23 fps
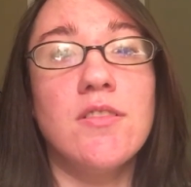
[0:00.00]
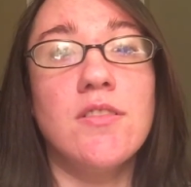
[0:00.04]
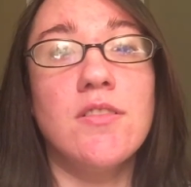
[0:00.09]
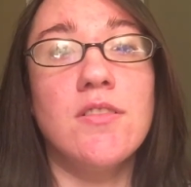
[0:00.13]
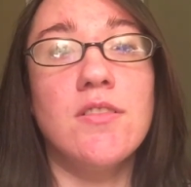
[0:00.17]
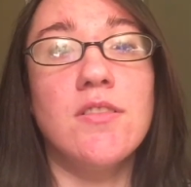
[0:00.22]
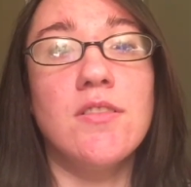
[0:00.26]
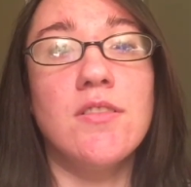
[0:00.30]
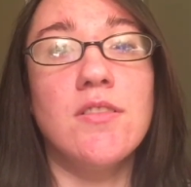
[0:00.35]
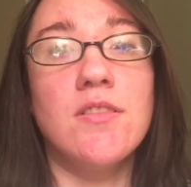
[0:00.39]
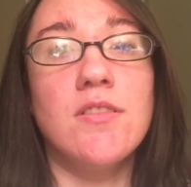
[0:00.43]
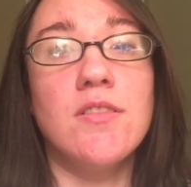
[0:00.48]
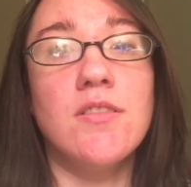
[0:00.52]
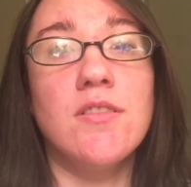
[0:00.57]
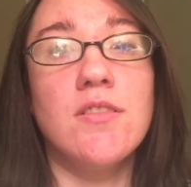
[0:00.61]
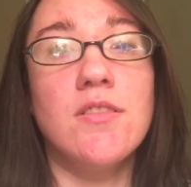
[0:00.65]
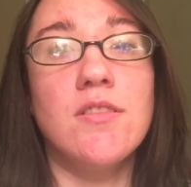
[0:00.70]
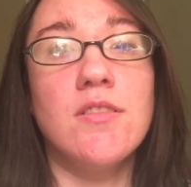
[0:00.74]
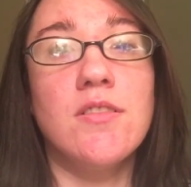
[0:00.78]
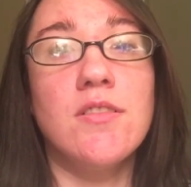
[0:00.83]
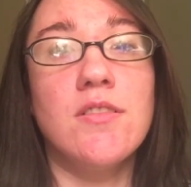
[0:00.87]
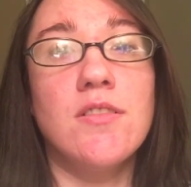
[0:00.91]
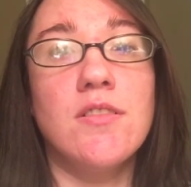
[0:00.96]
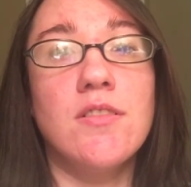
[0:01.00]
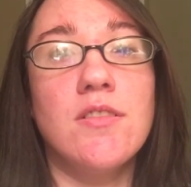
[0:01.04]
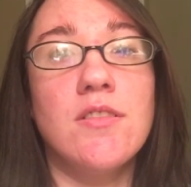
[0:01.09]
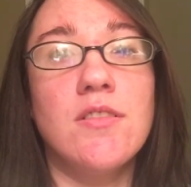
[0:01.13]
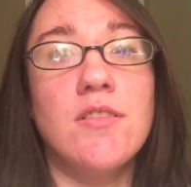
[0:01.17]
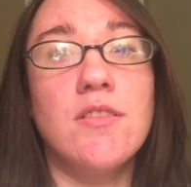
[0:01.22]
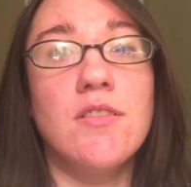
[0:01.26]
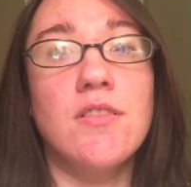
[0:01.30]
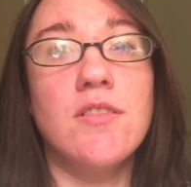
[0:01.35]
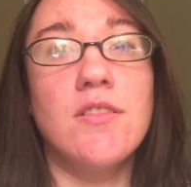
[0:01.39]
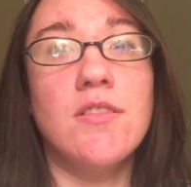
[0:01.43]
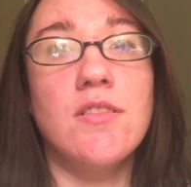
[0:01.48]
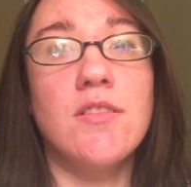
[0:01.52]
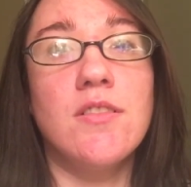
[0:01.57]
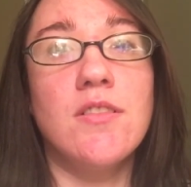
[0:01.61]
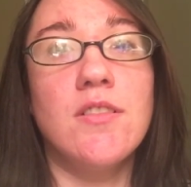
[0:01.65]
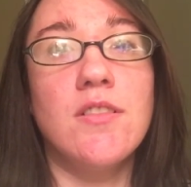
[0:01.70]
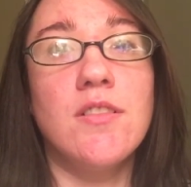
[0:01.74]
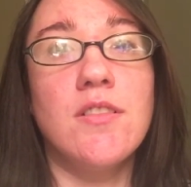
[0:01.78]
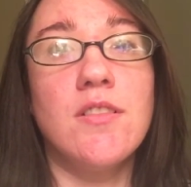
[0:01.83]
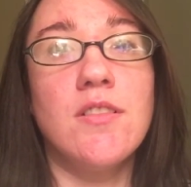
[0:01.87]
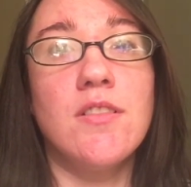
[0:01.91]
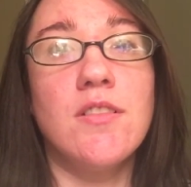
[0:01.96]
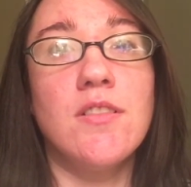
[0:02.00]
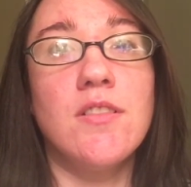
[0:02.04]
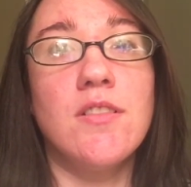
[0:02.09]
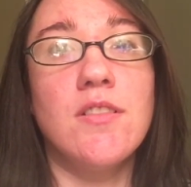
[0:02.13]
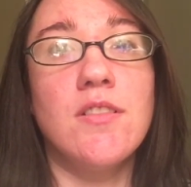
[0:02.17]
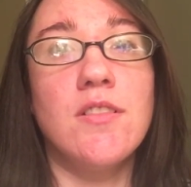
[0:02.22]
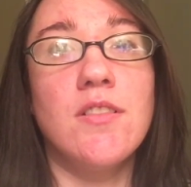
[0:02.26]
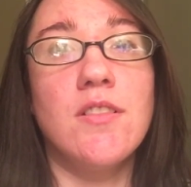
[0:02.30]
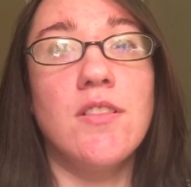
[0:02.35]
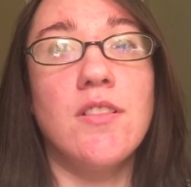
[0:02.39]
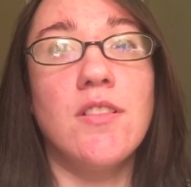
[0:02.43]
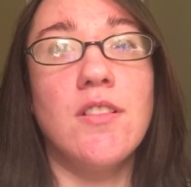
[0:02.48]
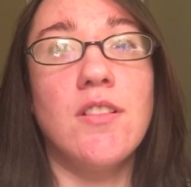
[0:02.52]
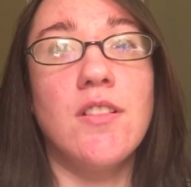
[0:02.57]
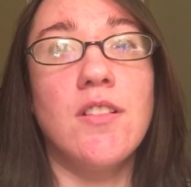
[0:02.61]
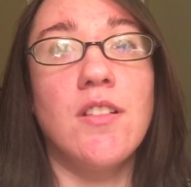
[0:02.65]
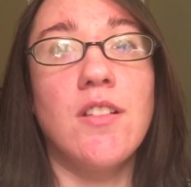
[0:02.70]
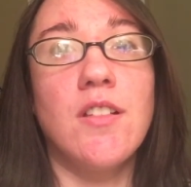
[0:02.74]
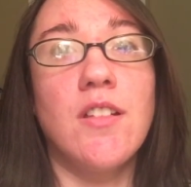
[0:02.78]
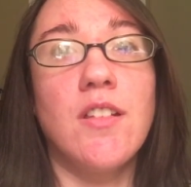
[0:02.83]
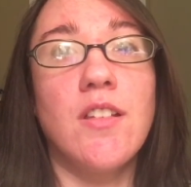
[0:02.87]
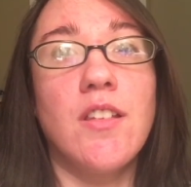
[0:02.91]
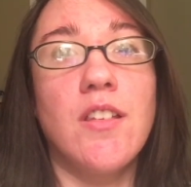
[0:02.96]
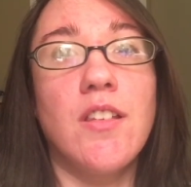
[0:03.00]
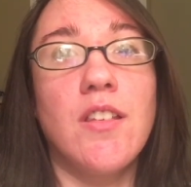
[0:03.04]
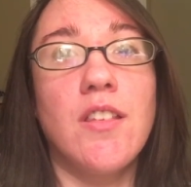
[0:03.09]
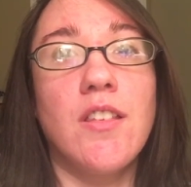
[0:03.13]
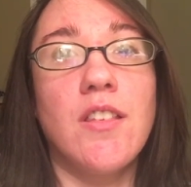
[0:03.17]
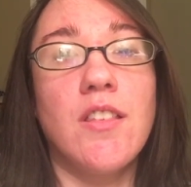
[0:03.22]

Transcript: Nobody speaks.